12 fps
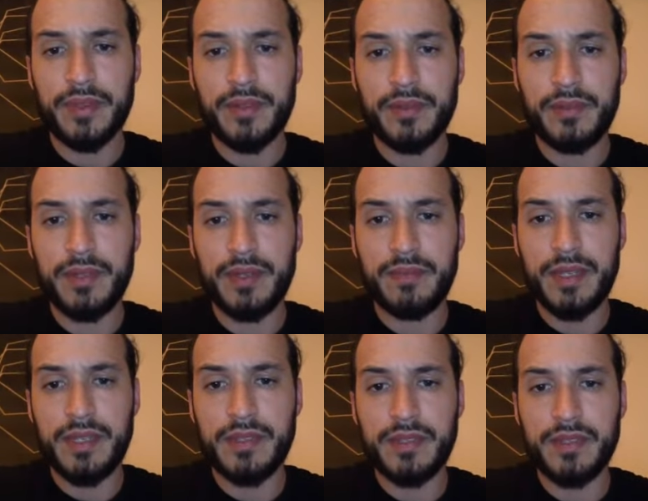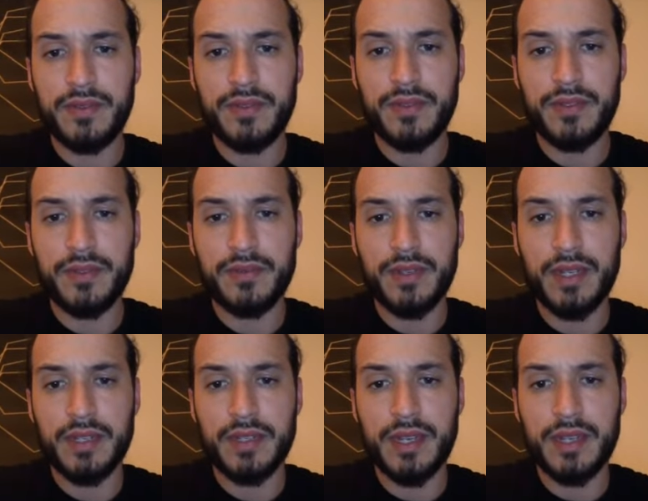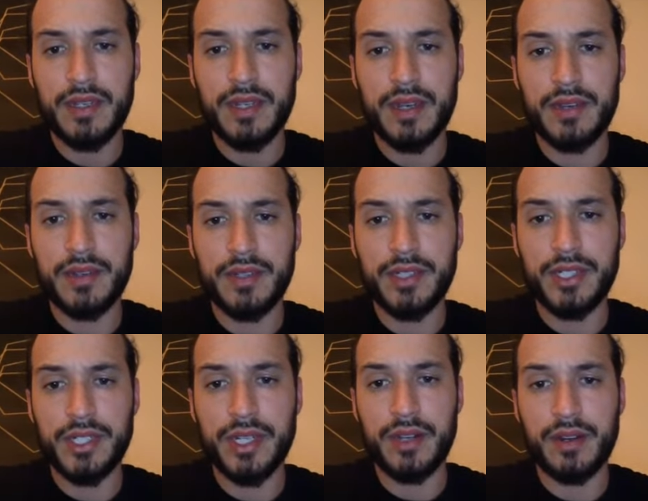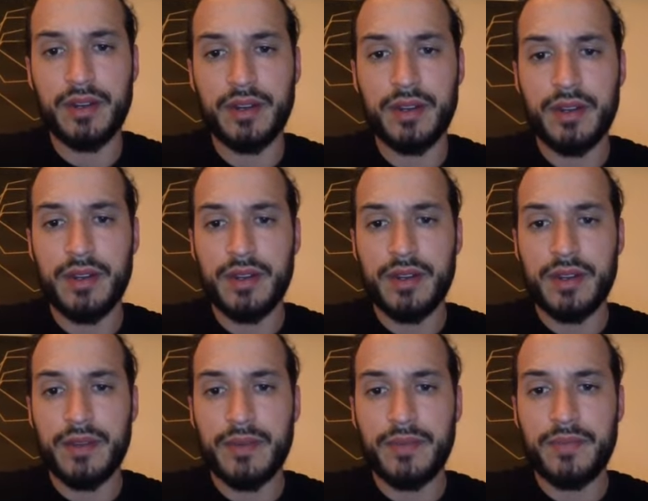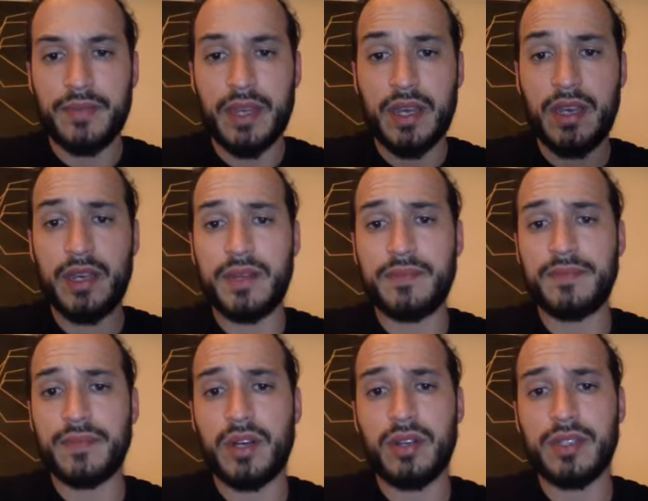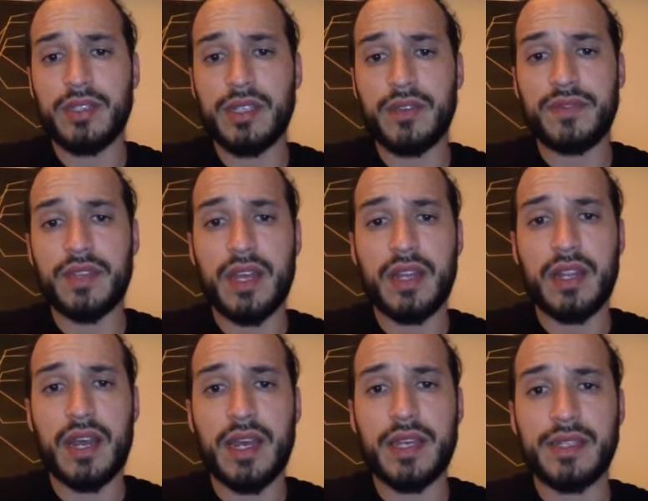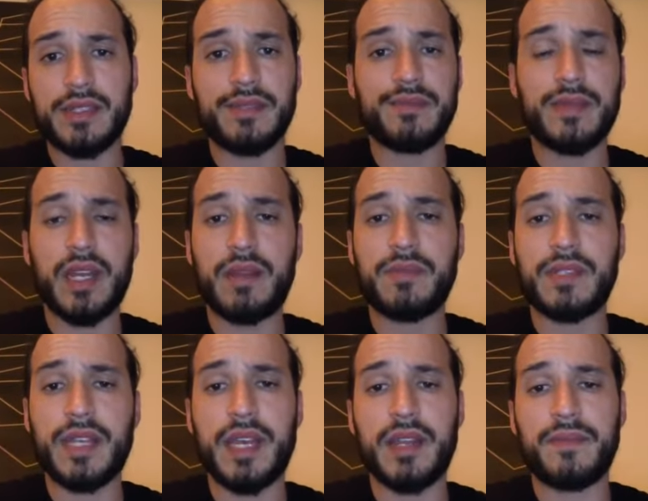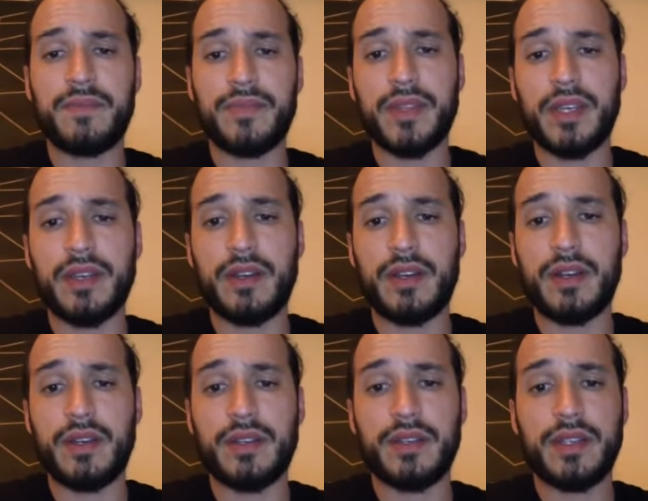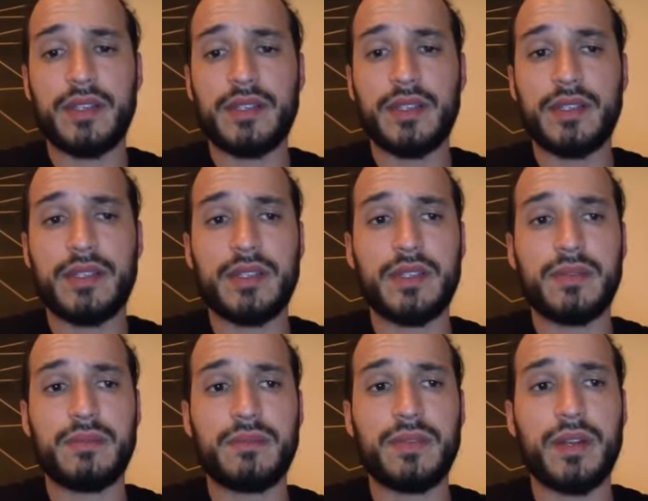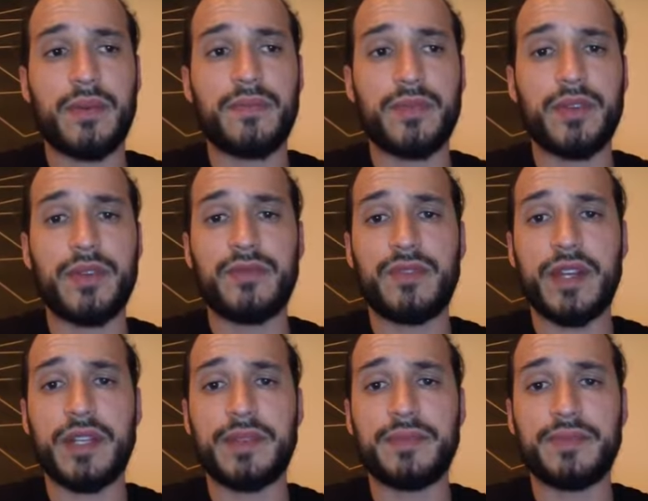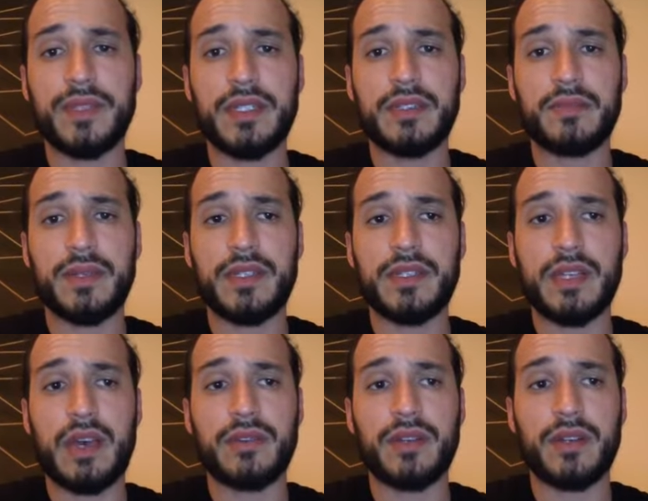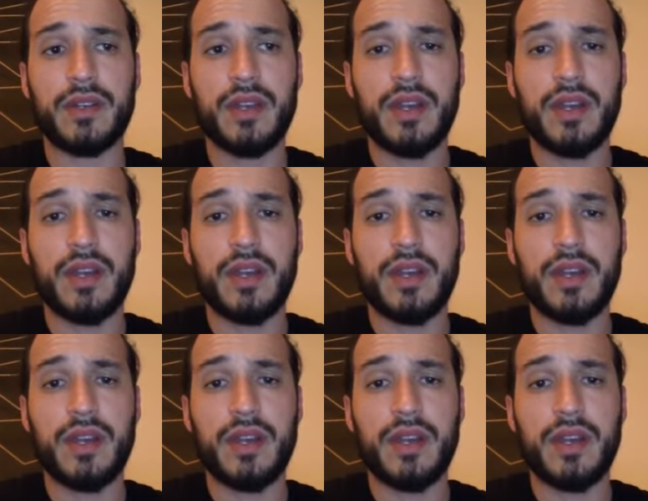It will be amazing if you can write that down and share. All the stuff that I'm saying, it's you can find it. It's out there.